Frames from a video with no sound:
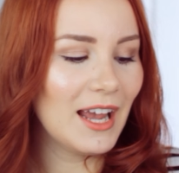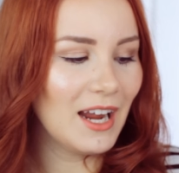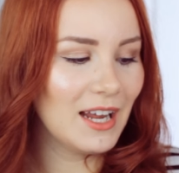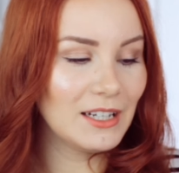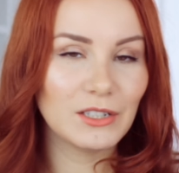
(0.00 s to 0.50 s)

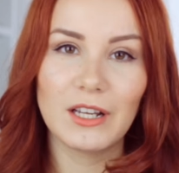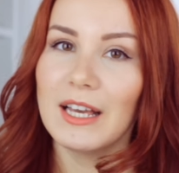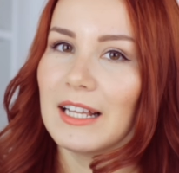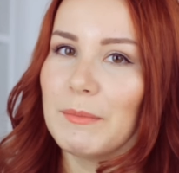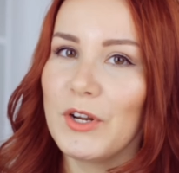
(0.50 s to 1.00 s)
And
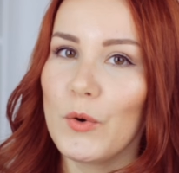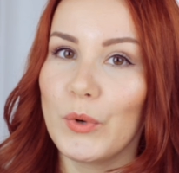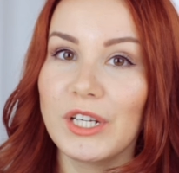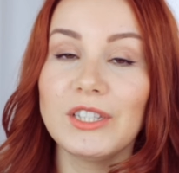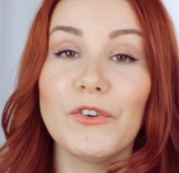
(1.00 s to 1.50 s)
let me know,
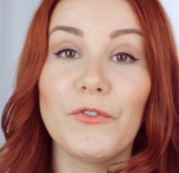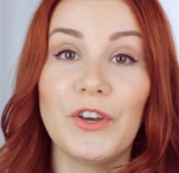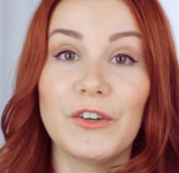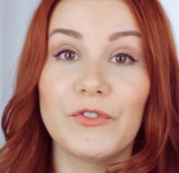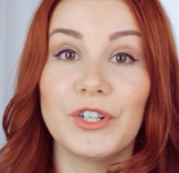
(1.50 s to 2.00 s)
what is your
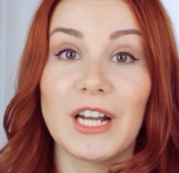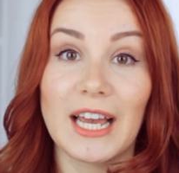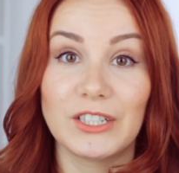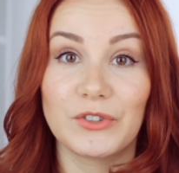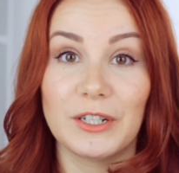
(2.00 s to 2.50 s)
favorite
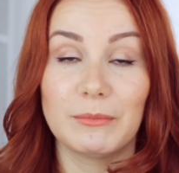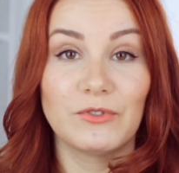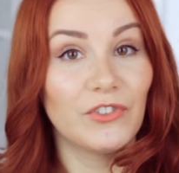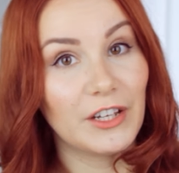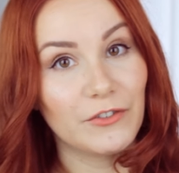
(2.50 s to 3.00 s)
ice cream
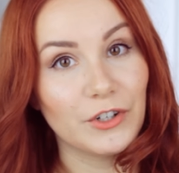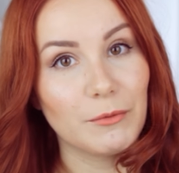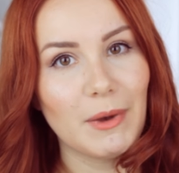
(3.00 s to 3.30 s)
flavor?